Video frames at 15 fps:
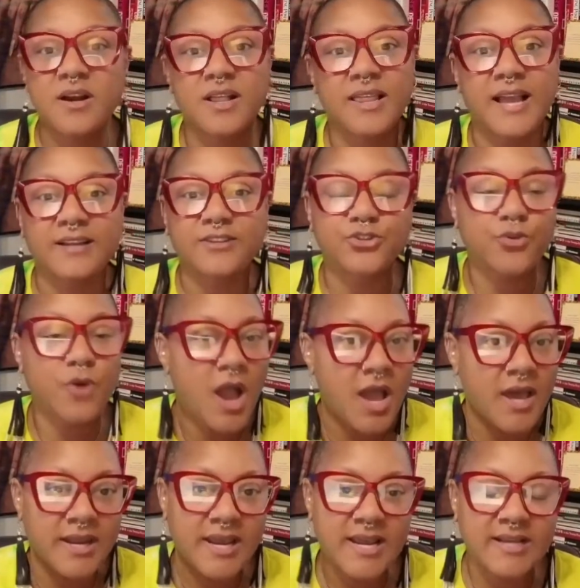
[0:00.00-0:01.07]

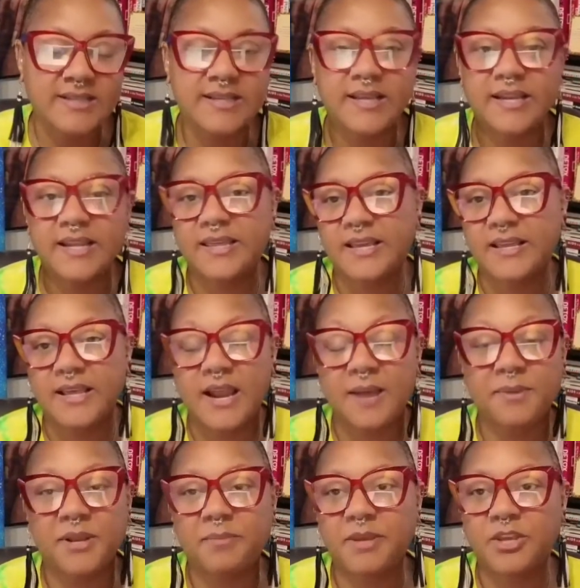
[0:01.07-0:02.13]
electronics, anything that I'm
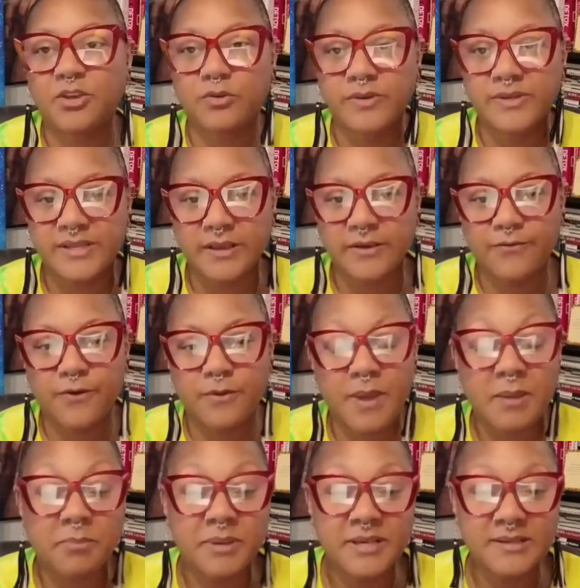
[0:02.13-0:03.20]
going to be using for my
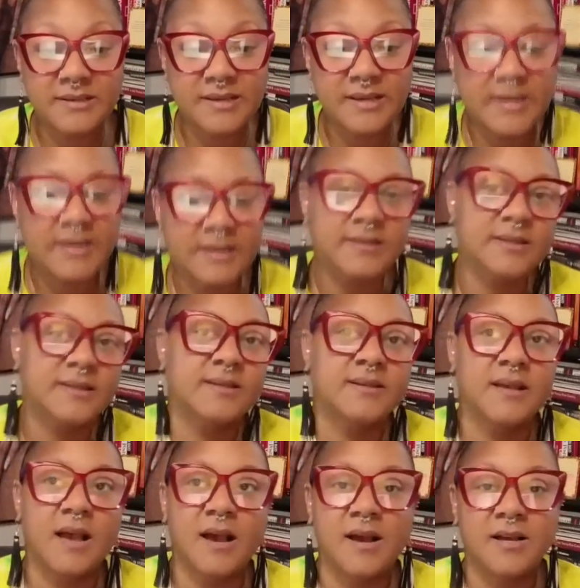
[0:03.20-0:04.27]
business,
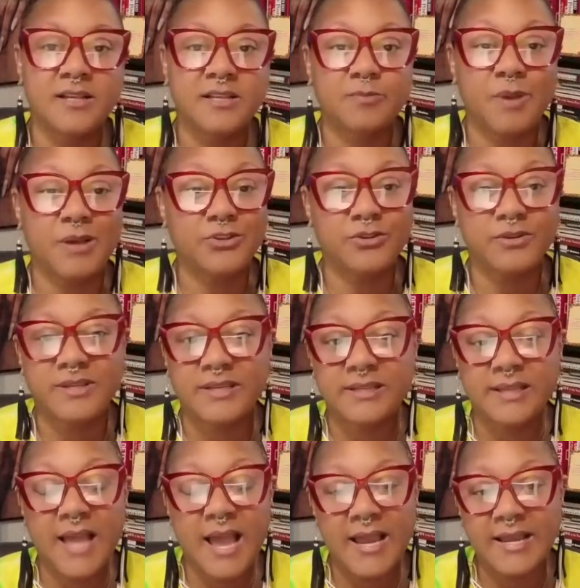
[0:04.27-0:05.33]
specialty
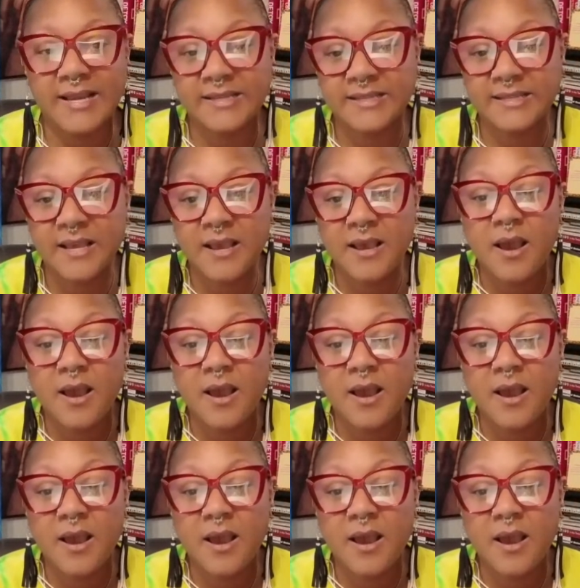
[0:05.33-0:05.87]
lights,